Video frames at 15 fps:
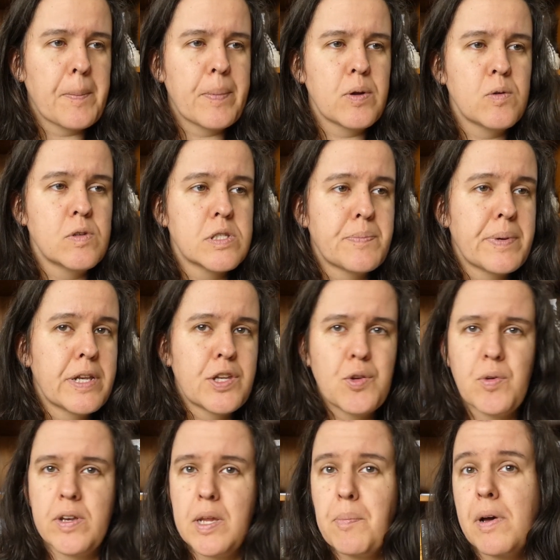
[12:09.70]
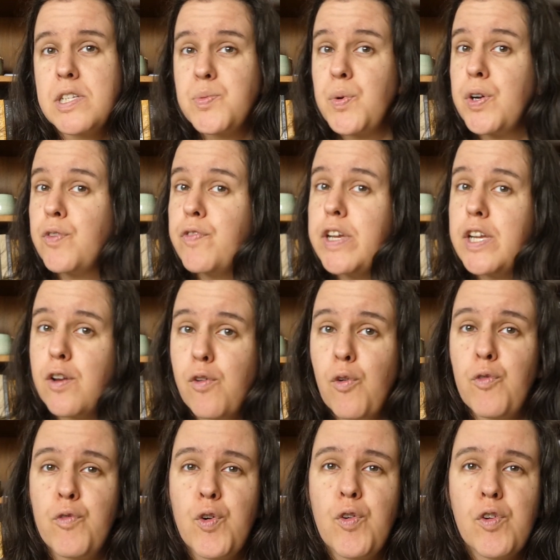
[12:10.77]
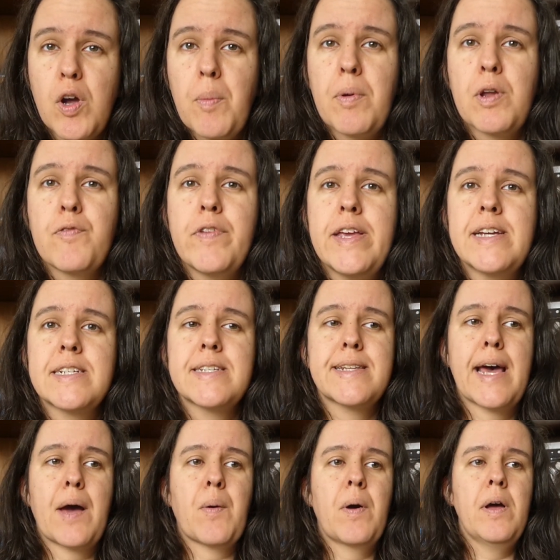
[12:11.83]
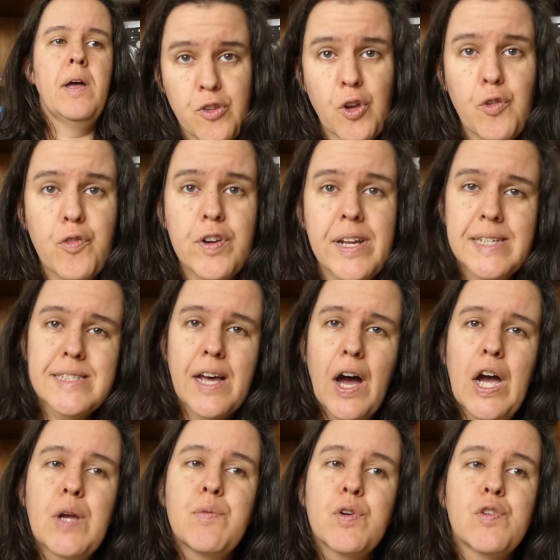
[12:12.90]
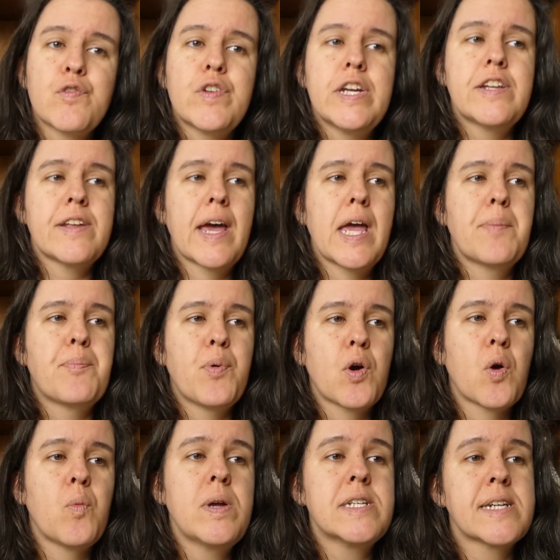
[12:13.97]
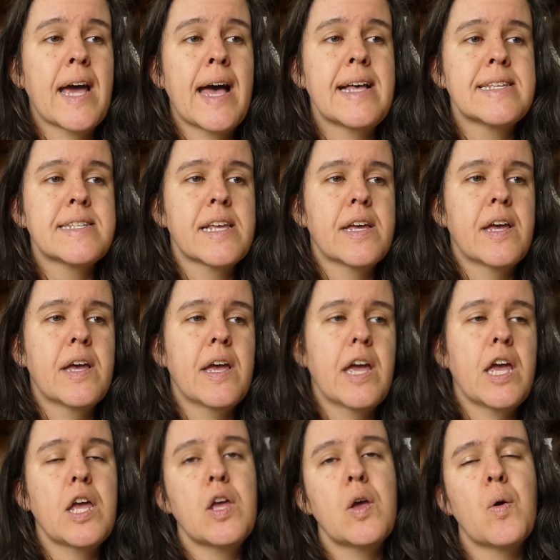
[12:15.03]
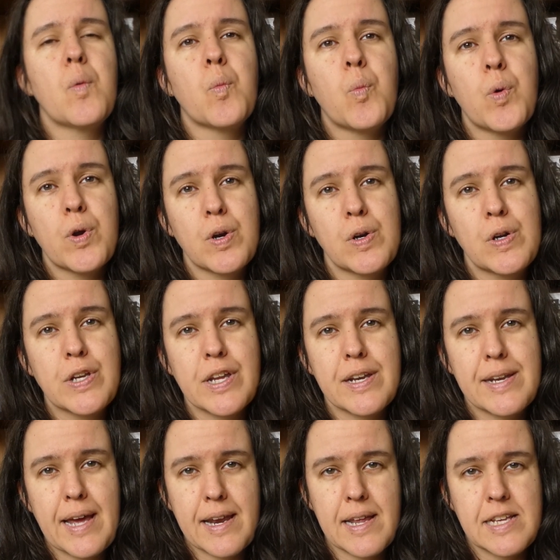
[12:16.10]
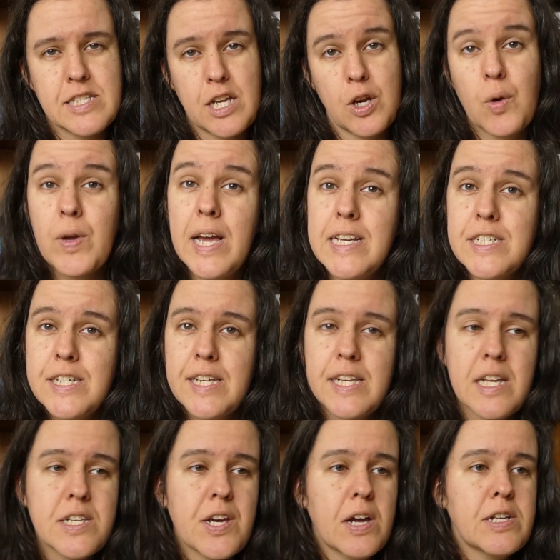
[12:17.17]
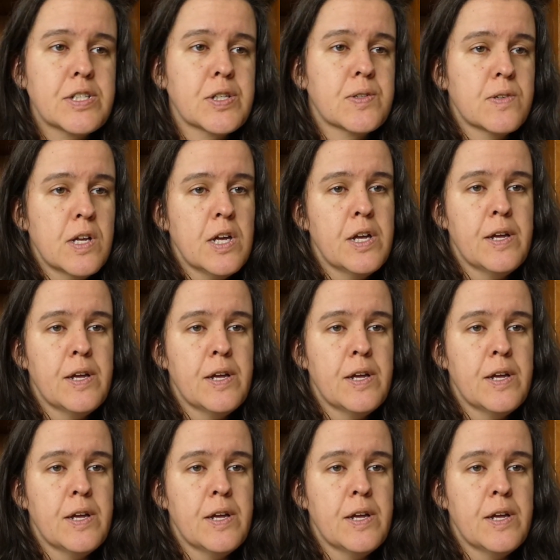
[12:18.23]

who's been doing the buzzword readathon for a couple of years now. So for this I will read a book which has a word that is a location in the title.